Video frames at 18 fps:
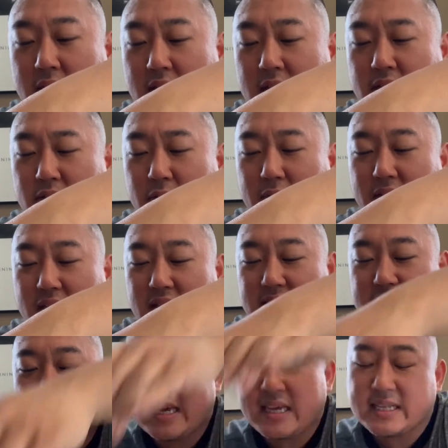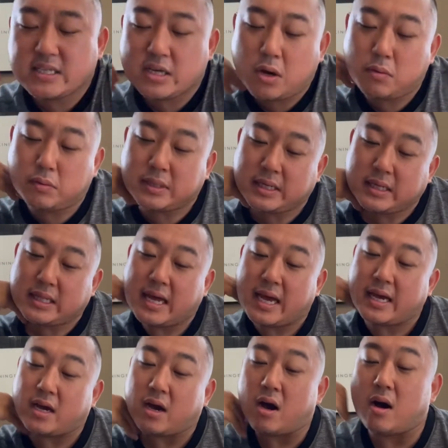So it looks like it's only
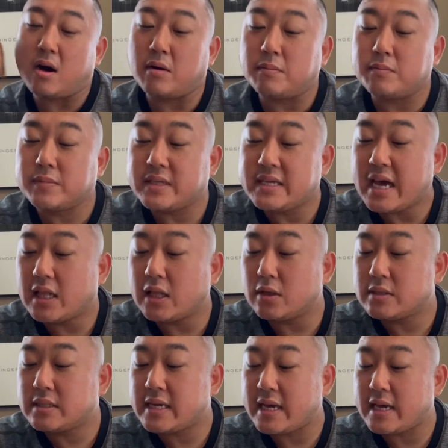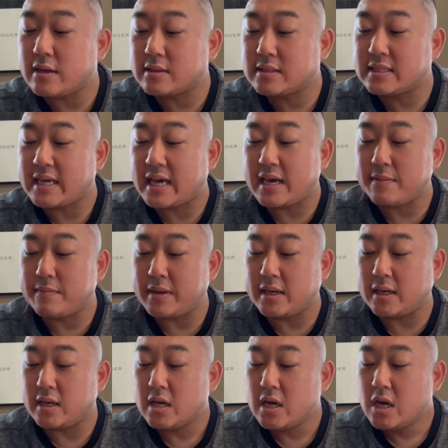like yellowtail
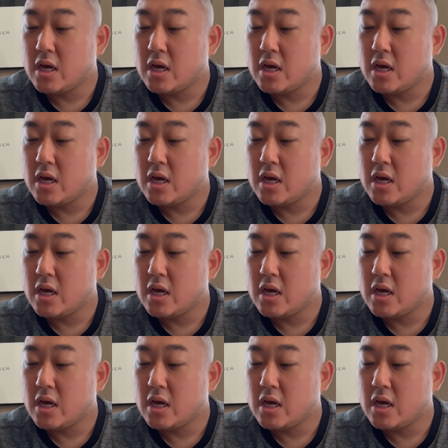salmon,